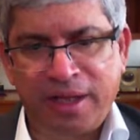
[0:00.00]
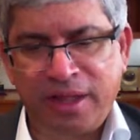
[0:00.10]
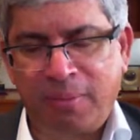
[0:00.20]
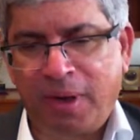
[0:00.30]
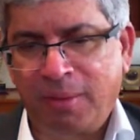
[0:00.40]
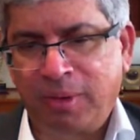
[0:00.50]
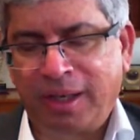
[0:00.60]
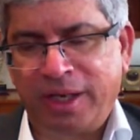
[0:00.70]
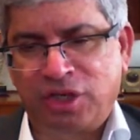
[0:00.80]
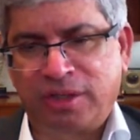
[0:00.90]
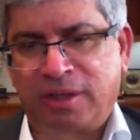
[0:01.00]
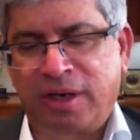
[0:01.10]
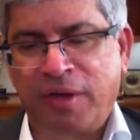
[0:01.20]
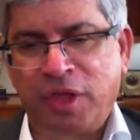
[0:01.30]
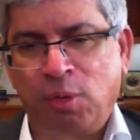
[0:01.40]
in the population
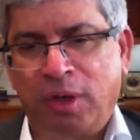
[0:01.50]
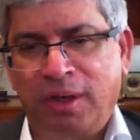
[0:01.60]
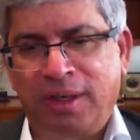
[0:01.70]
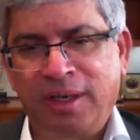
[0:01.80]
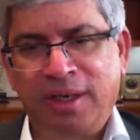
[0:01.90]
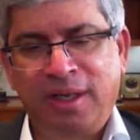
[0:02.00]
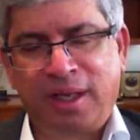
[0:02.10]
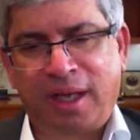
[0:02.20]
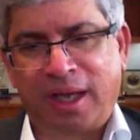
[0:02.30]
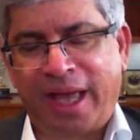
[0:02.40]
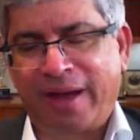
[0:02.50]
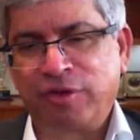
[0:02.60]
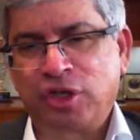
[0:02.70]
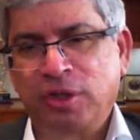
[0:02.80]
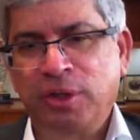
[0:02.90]
around the world
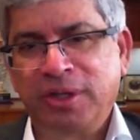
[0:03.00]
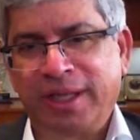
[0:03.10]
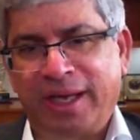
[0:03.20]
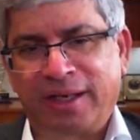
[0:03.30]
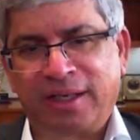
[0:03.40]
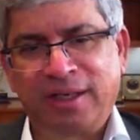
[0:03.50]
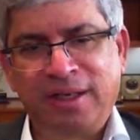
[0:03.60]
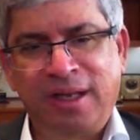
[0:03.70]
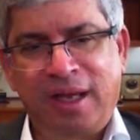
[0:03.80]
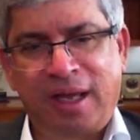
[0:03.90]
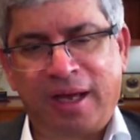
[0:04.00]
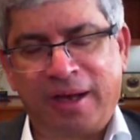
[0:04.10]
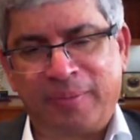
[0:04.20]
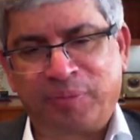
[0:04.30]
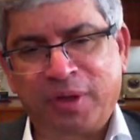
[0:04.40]
have shown that
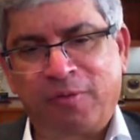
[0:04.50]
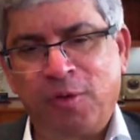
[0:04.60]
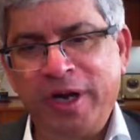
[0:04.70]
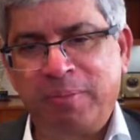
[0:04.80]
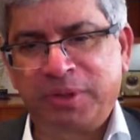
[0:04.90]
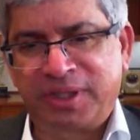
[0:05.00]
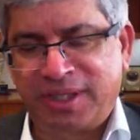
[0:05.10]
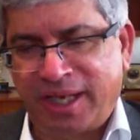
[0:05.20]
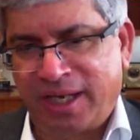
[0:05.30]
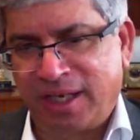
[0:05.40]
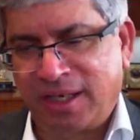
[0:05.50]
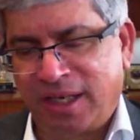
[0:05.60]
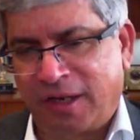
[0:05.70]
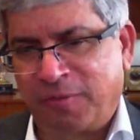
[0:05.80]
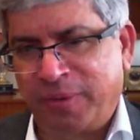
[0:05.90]
40%
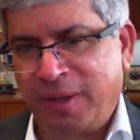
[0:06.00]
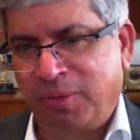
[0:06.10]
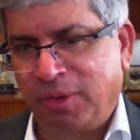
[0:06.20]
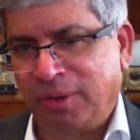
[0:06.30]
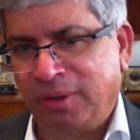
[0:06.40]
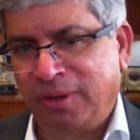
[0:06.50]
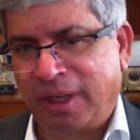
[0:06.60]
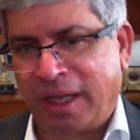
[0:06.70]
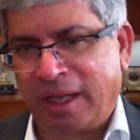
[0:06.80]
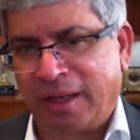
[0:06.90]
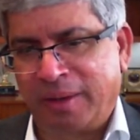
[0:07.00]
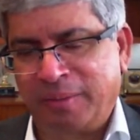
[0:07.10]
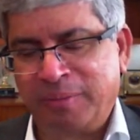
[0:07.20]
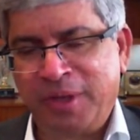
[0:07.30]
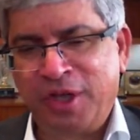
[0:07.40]
of people
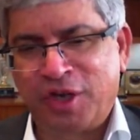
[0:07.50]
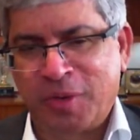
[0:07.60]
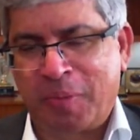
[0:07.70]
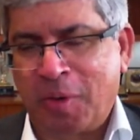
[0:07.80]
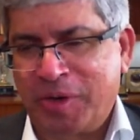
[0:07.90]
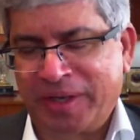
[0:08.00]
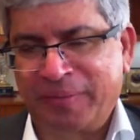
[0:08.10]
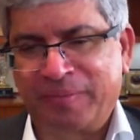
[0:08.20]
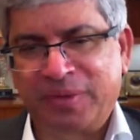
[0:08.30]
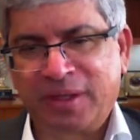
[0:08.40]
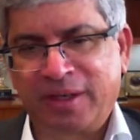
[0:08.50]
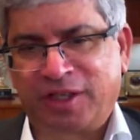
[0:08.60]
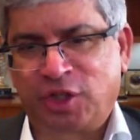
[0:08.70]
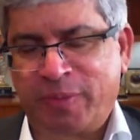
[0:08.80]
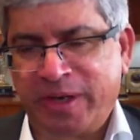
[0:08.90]
reporting
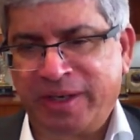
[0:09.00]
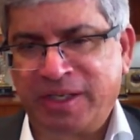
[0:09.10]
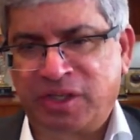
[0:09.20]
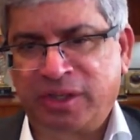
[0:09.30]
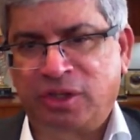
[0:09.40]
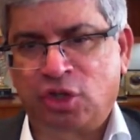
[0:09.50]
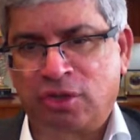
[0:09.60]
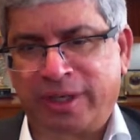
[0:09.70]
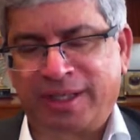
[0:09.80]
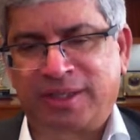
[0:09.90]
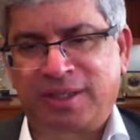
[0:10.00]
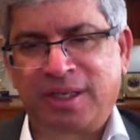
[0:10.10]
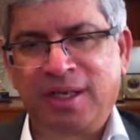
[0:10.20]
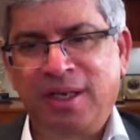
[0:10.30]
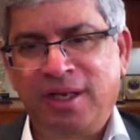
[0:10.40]
experiencing
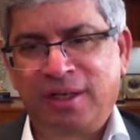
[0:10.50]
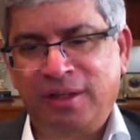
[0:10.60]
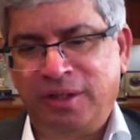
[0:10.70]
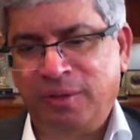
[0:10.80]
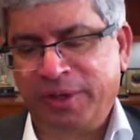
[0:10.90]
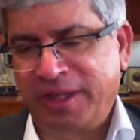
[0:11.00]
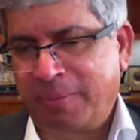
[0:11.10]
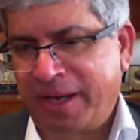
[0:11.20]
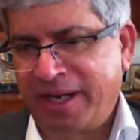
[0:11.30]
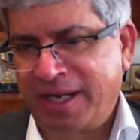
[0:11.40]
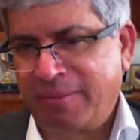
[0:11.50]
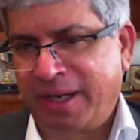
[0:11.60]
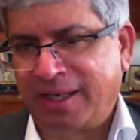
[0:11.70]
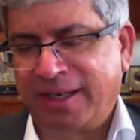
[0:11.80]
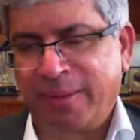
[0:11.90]
stress during the
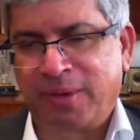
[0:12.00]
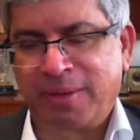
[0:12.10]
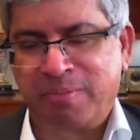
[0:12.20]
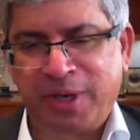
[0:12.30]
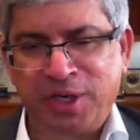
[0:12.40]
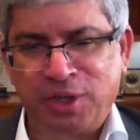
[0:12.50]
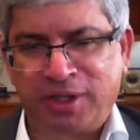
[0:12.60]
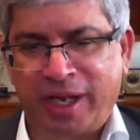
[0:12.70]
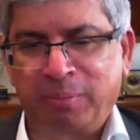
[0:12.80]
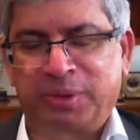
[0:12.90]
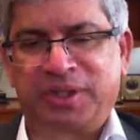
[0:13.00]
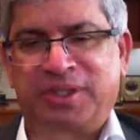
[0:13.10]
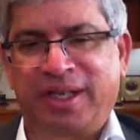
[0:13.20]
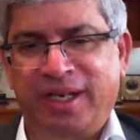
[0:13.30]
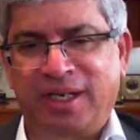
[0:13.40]
pandemic time compared to
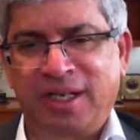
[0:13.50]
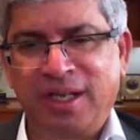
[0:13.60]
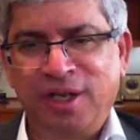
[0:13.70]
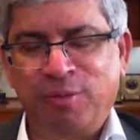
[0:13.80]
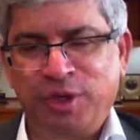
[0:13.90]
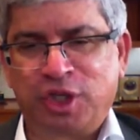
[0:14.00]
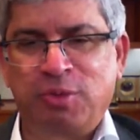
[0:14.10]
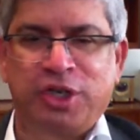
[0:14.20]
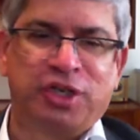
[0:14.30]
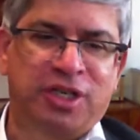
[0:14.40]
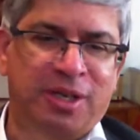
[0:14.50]
10%, which is what